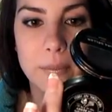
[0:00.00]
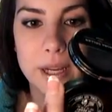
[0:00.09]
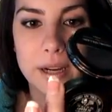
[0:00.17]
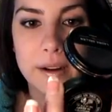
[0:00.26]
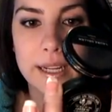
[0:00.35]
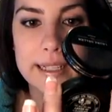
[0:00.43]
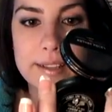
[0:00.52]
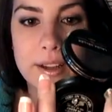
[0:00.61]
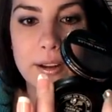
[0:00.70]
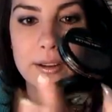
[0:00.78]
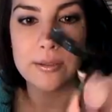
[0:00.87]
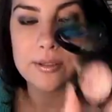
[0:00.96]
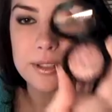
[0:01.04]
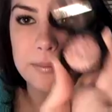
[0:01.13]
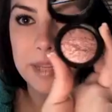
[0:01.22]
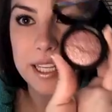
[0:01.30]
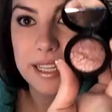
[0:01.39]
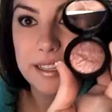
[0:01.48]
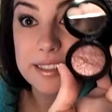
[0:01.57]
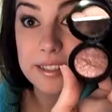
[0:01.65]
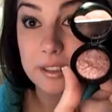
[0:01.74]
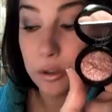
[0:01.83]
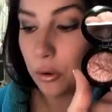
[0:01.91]
berry tones and pinks
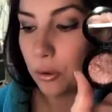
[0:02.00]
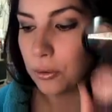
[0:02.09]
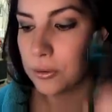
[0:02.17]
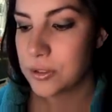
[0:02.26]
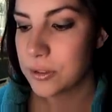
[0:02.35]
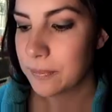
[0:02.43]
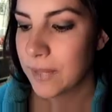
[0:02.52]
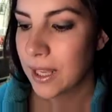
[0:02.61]
and golds.